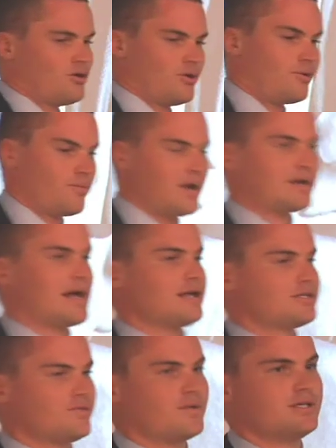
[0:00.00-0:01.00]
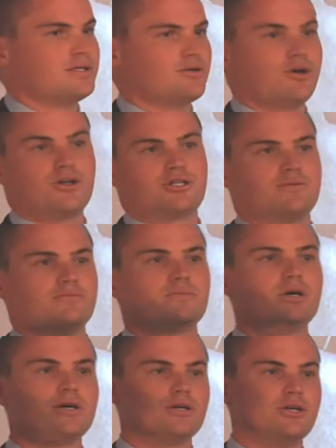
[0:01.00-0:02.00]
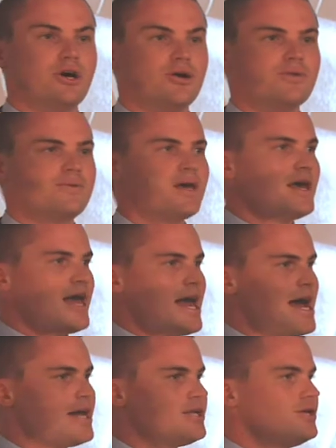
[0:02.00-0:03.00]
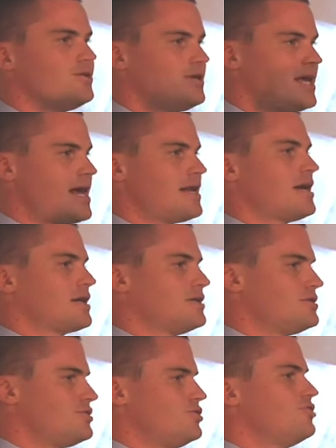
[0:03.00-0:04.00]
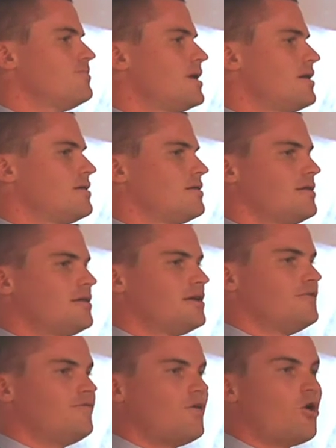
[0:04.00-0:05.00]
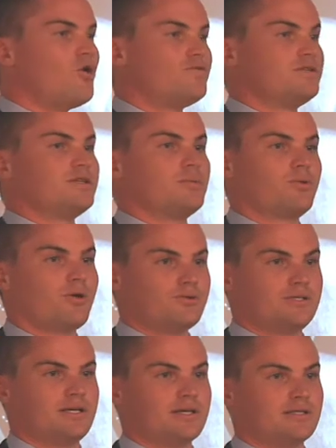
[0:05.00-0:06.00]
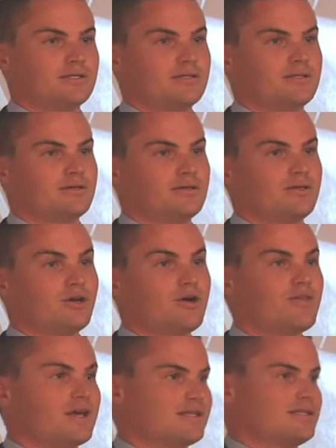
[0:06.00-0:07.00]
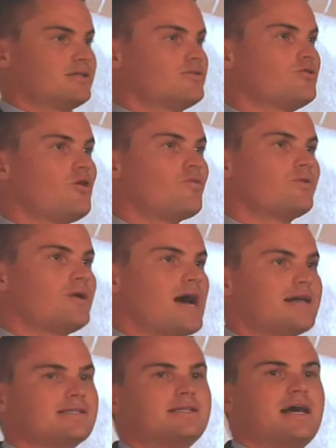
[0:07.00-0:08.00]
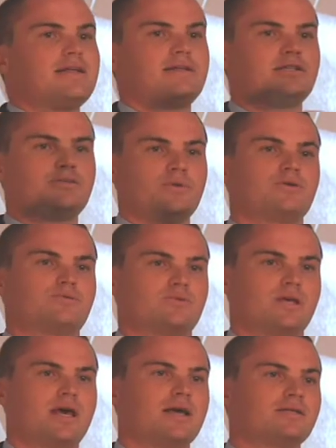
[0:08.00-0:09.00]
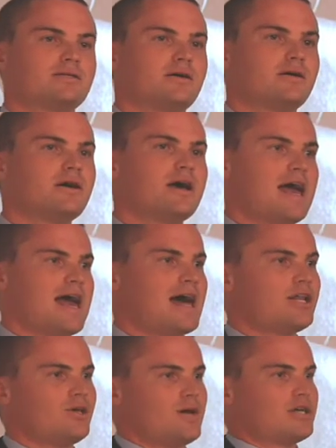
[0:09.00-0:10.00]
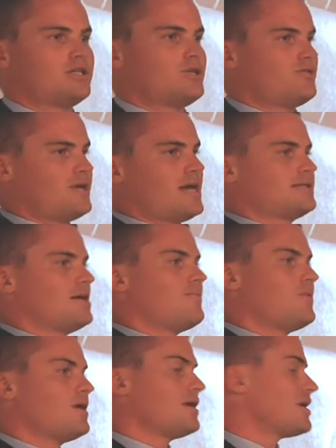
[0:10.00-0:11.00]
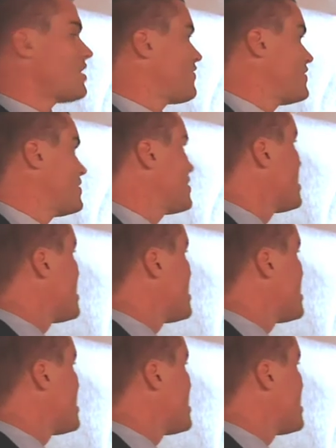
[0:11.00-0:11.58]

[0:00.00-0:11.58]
and on around cancer research and, you know, how do you get a consumer involved in the process? You know, that's not, hasn't had an experience with cancer, how do you actually create something? And I think